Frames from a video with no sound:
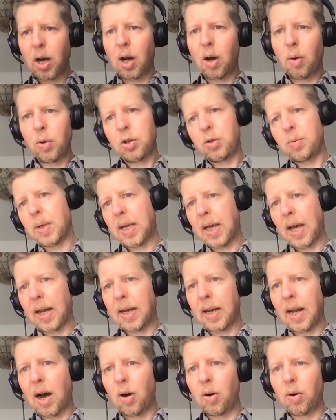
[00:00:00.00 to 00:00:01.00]
which we
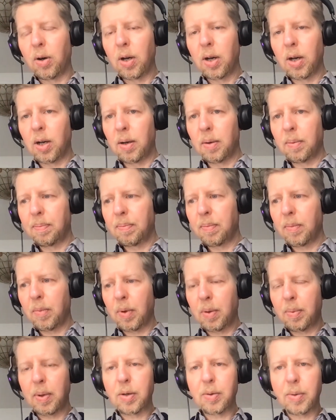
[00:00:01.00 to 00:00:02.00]
can now
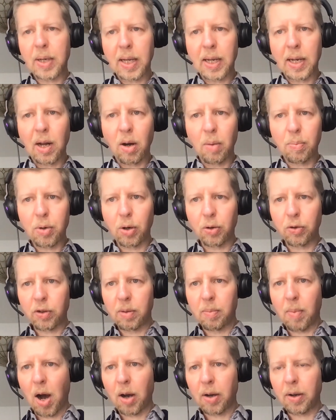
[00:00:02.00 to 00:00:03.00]
with which we can now approach
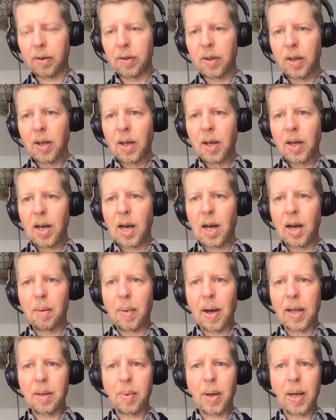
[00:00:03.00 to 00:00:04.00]
the market.
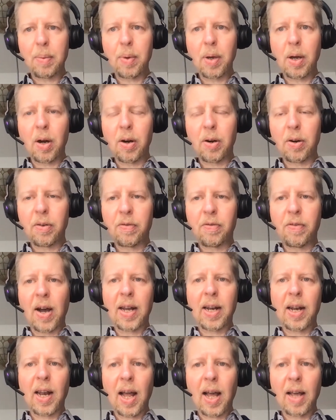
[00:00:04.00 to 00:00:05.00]
By the way, we are
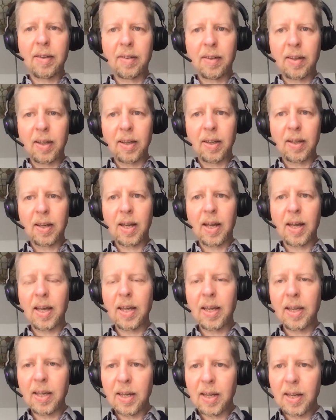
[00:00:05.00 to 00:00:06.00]
finalizing
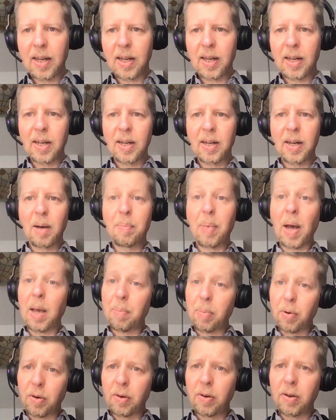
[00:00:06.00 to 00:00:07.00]
a
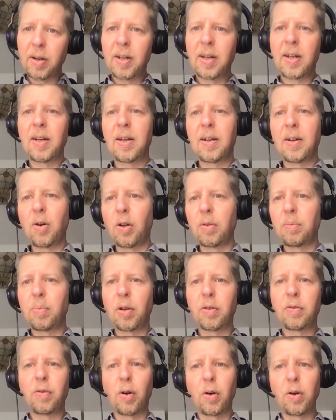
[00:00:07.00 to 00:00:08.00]
paper on
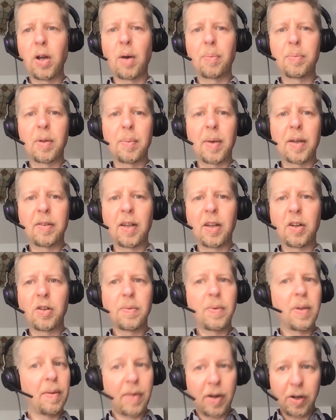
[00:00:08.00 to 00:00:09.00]
portfolio
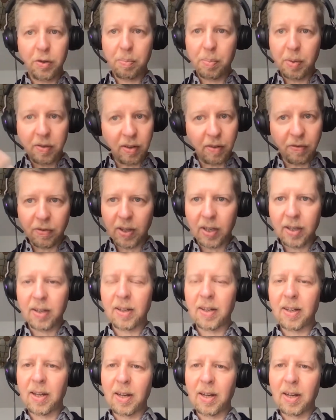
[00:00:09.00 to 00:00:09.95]
optimization with a very specific